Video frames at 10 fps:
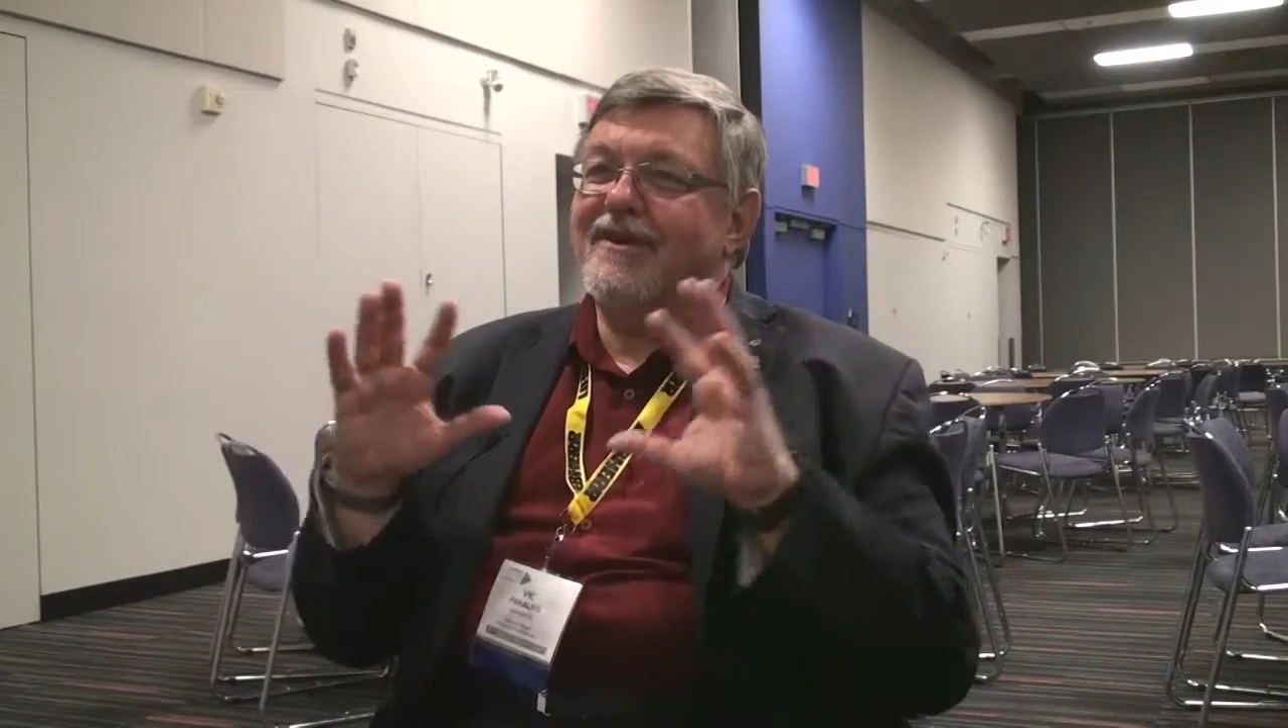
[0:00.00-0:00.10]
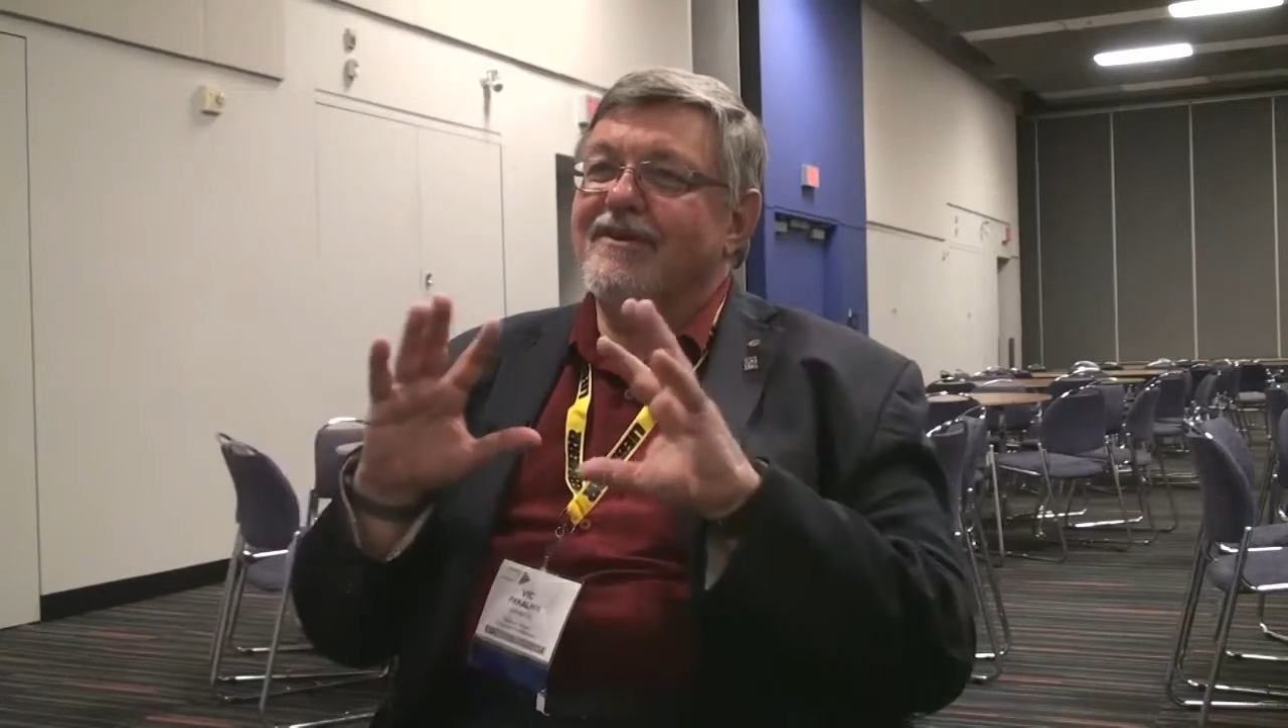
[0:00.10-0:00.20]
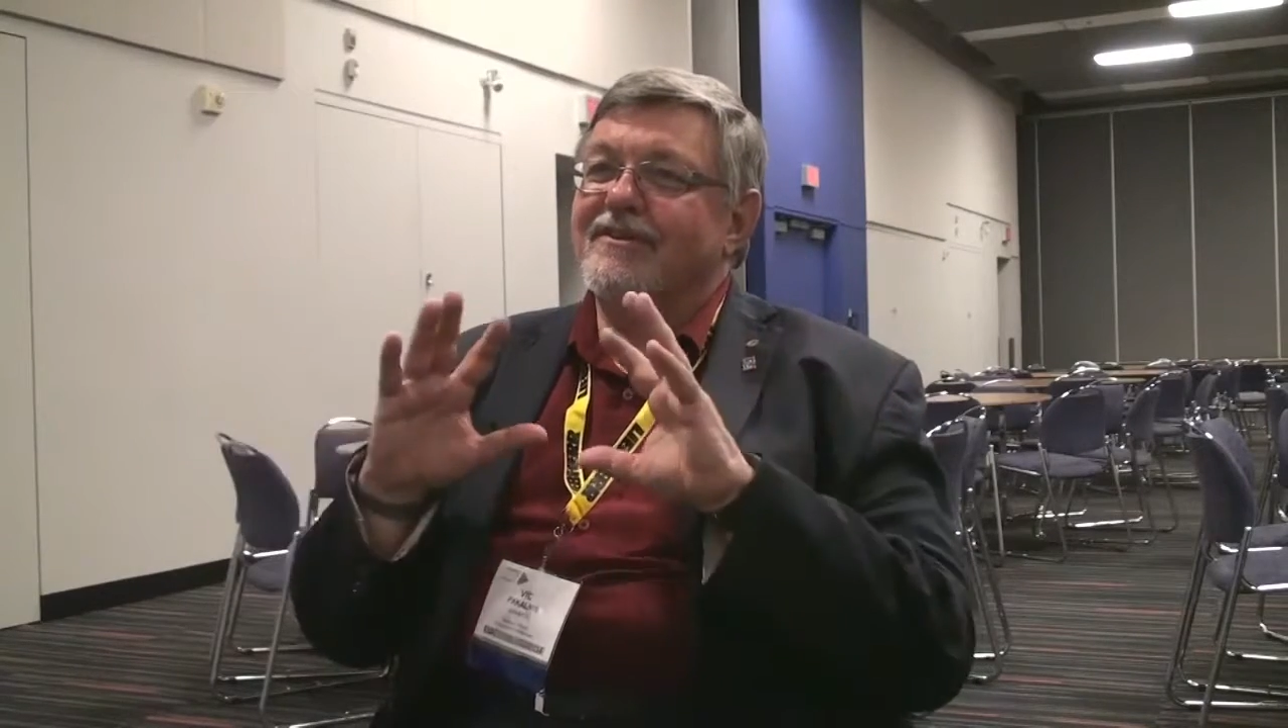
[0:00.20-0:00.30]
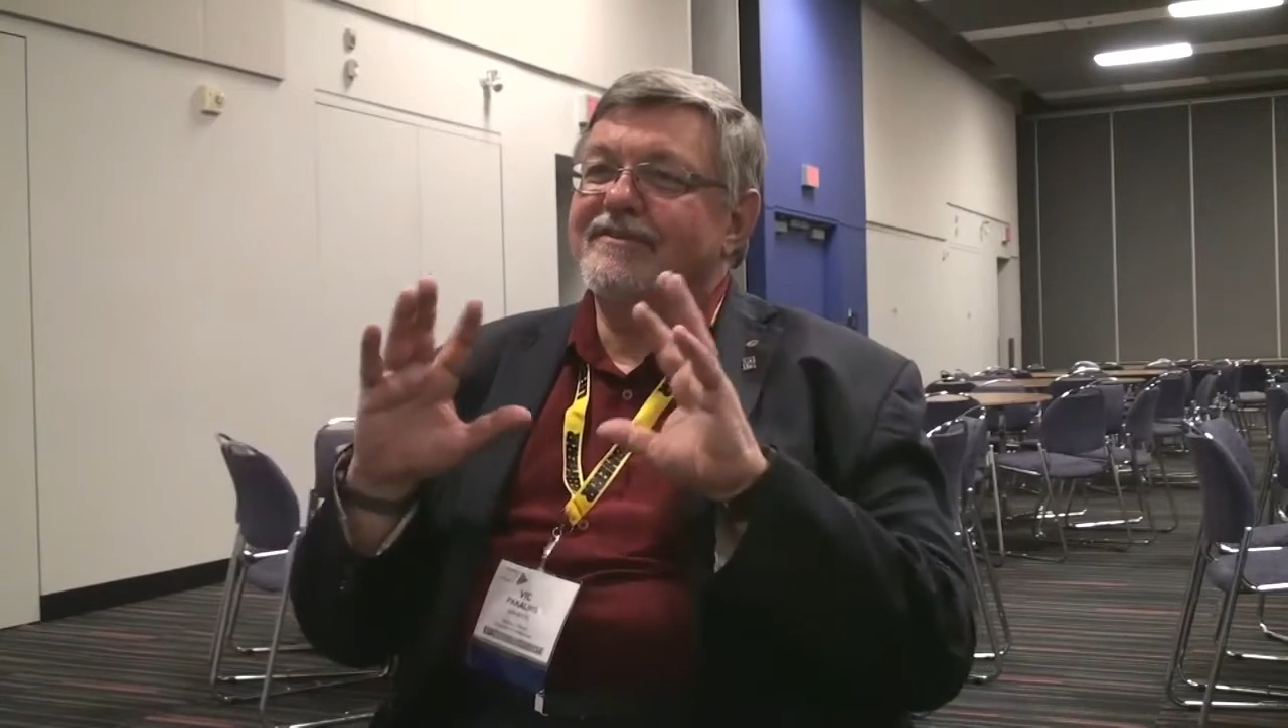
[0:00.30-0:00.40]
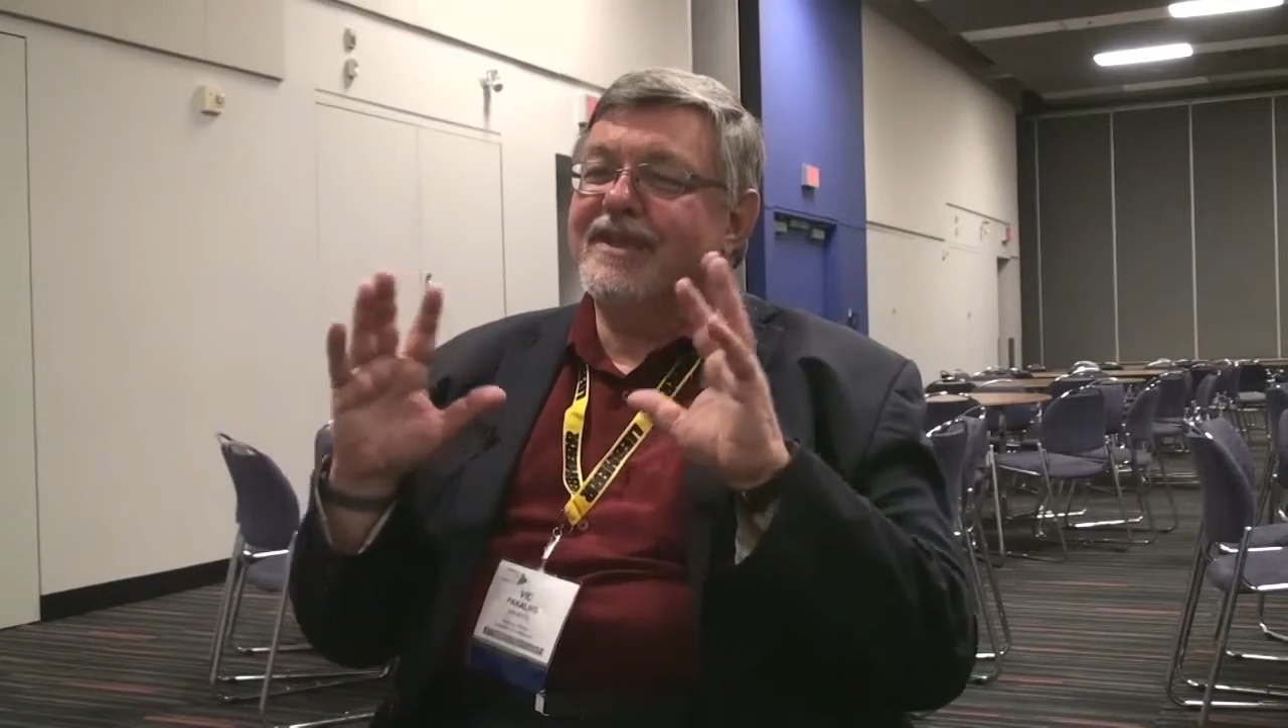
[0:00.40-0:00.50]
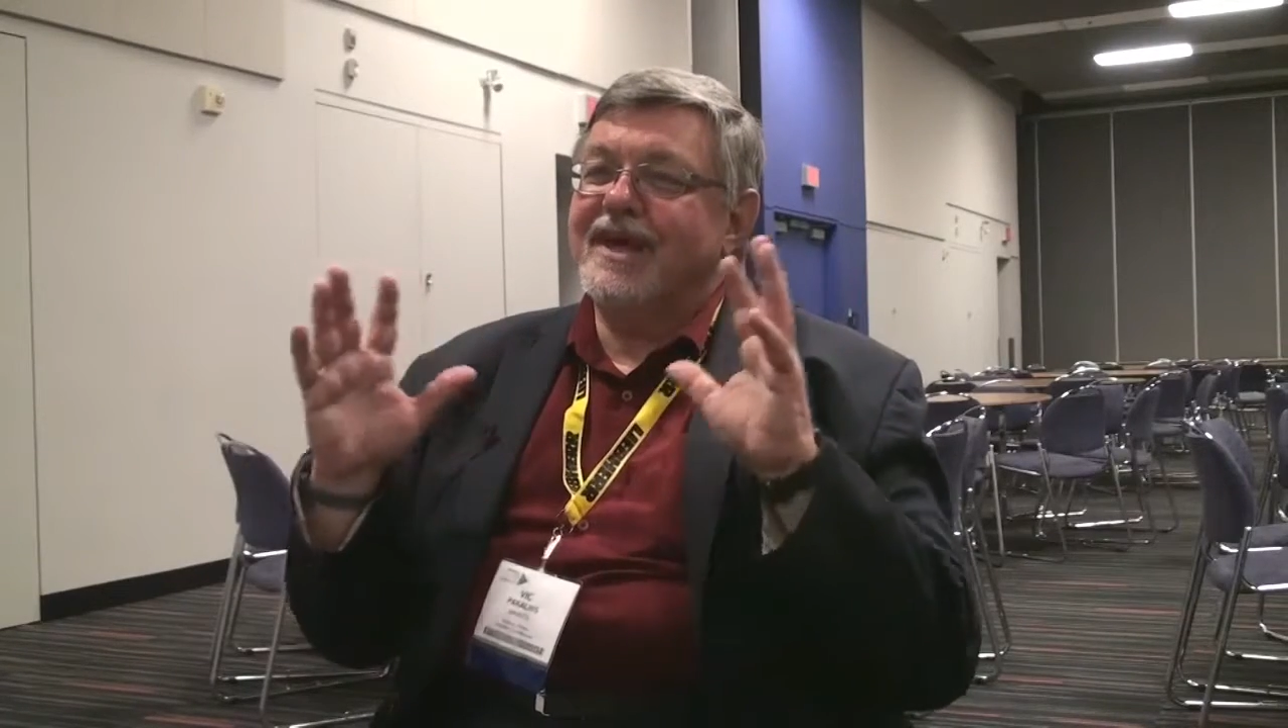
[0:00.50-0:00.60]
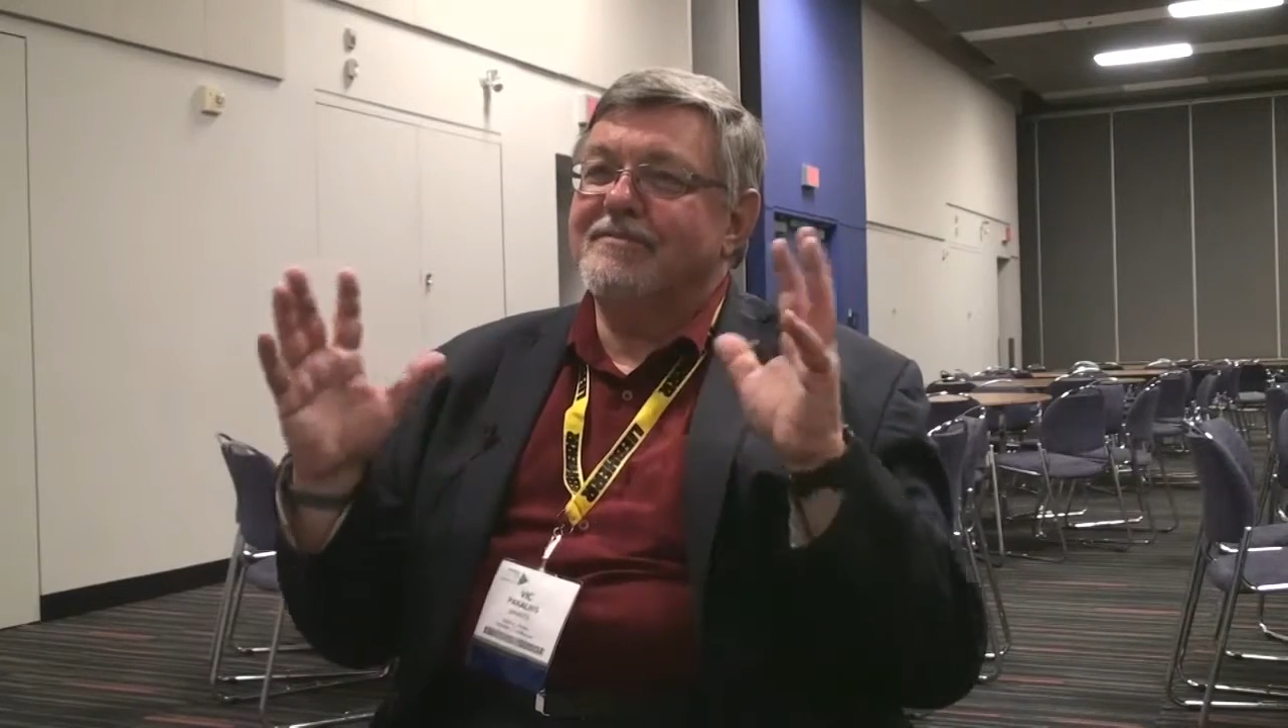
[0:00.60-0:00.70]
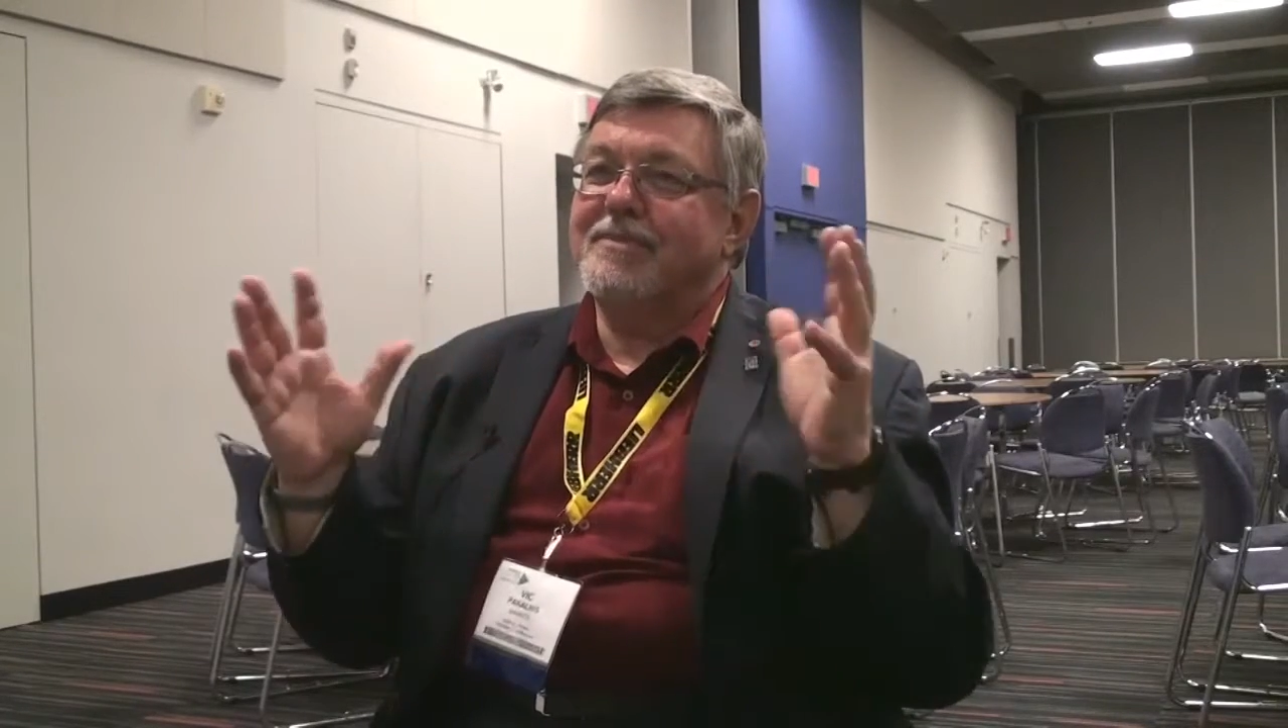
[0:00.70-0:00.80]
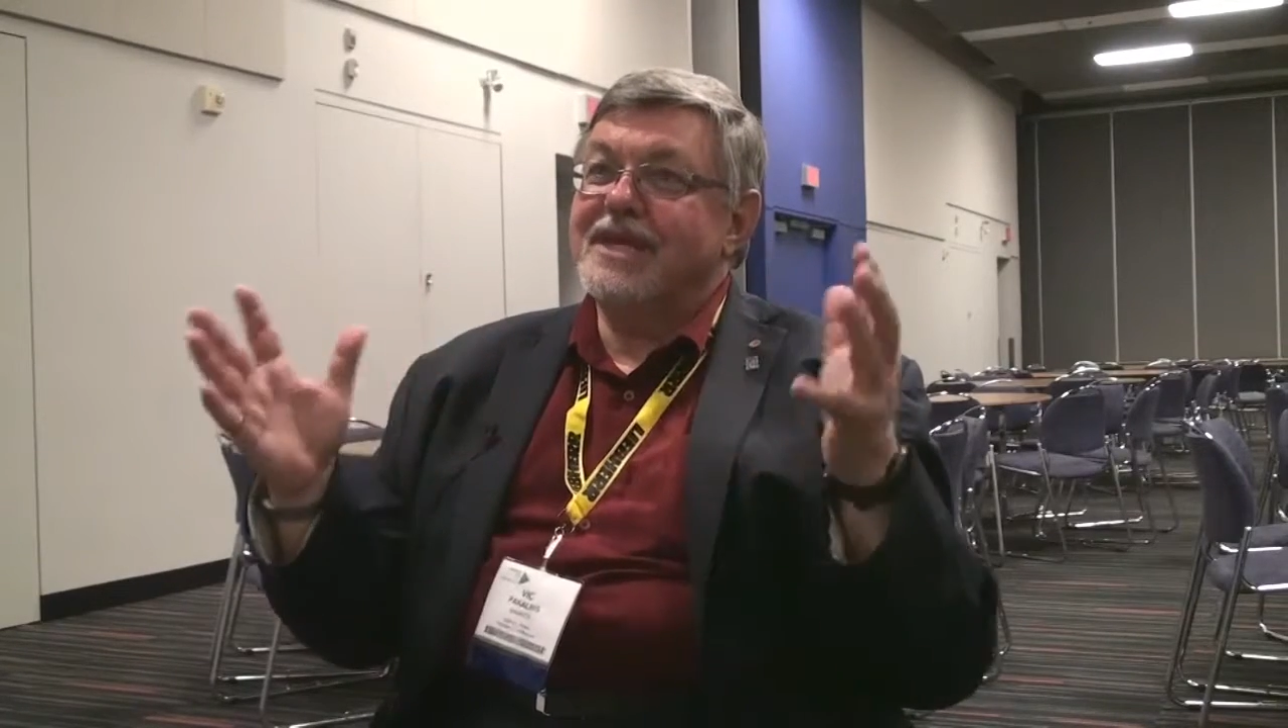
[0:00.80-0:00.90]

all of that